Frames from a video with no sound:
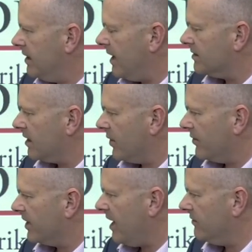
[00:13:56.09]
And so we
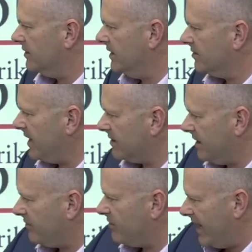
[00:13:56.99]
recovered, there's about
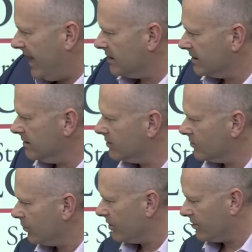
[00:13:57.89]
seven or eight ounces
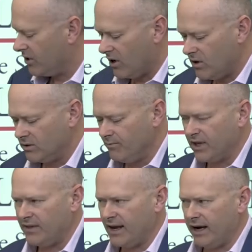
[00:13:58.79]
worth of gold
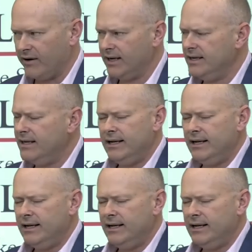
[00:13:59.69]
in that area.